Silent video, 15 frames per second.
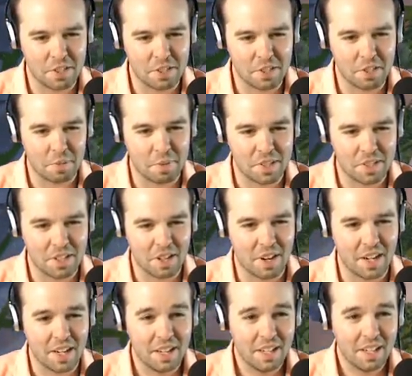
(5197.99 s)
Excuse me.
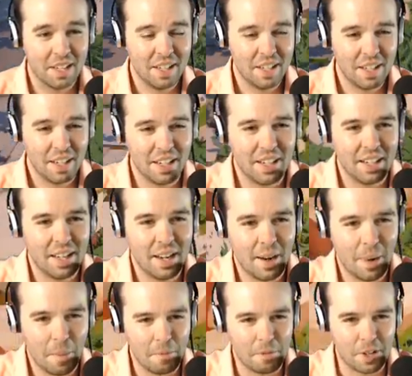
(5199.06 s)
Sorry.
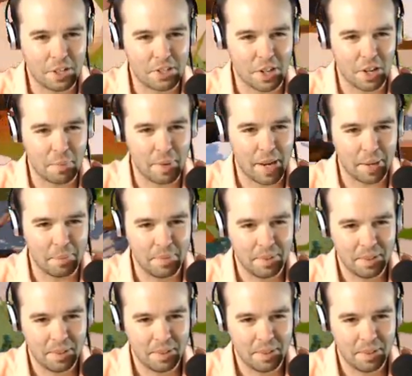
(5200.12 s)
Very sorry, madam.